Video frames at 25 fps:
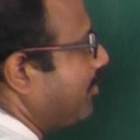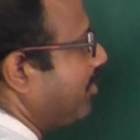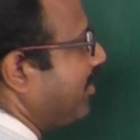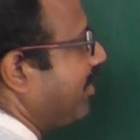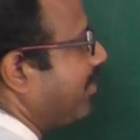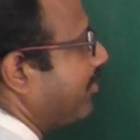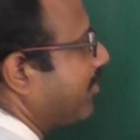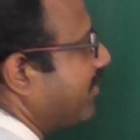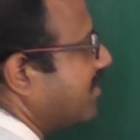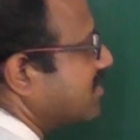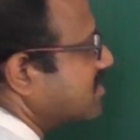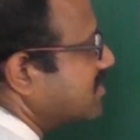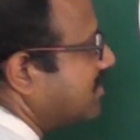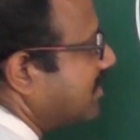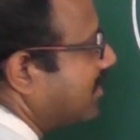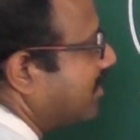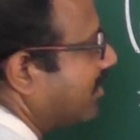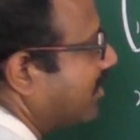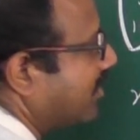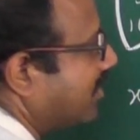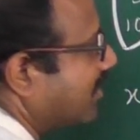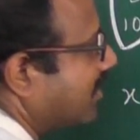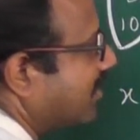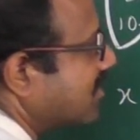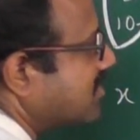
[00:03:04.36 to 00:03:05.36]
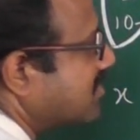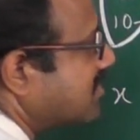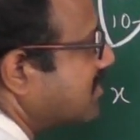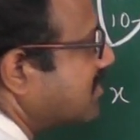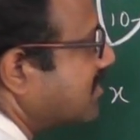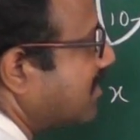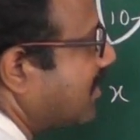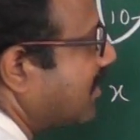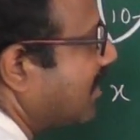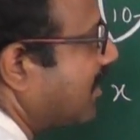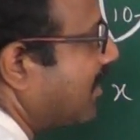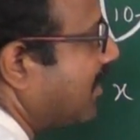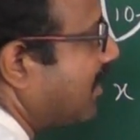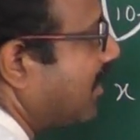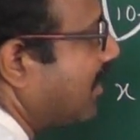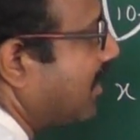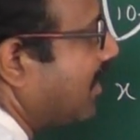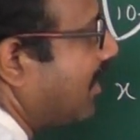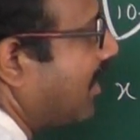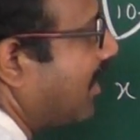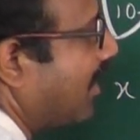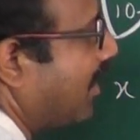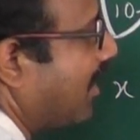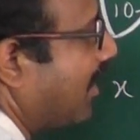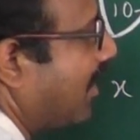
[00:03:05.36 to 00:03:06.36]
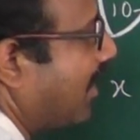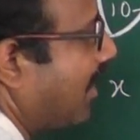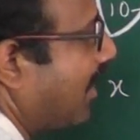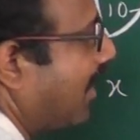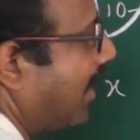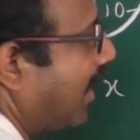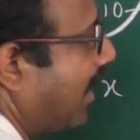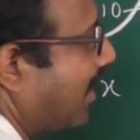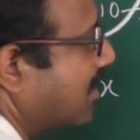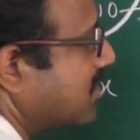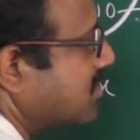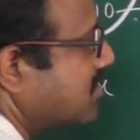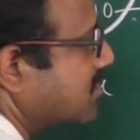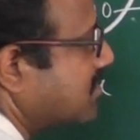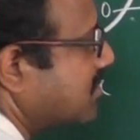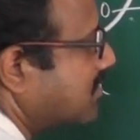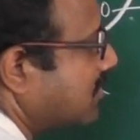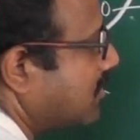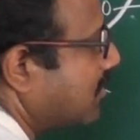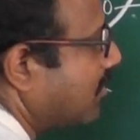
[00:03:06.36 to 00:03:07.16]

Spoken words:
me represent this as